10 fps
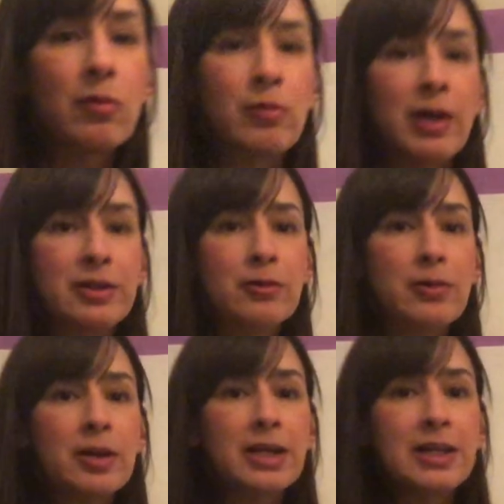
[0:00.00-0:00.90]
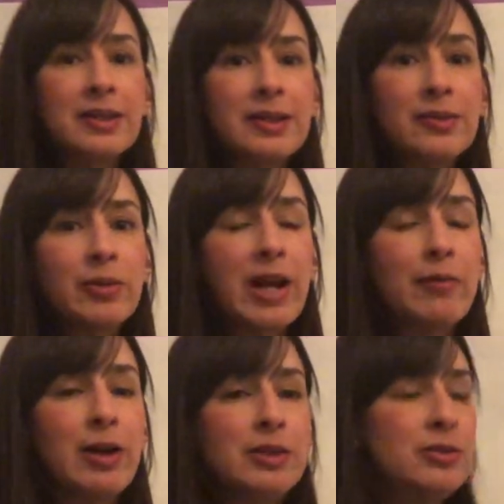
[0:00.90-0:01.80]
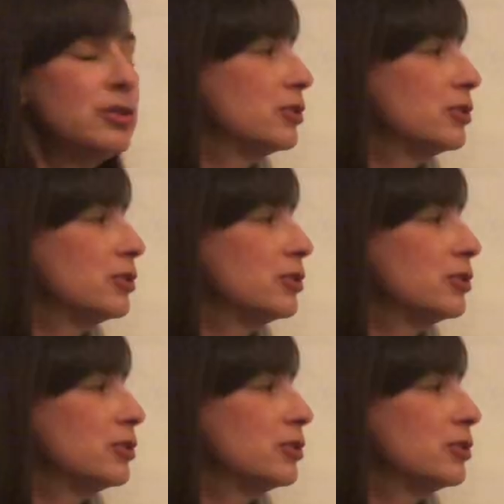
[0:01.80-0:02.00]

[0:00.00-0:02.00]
while you're working on this, what I want you to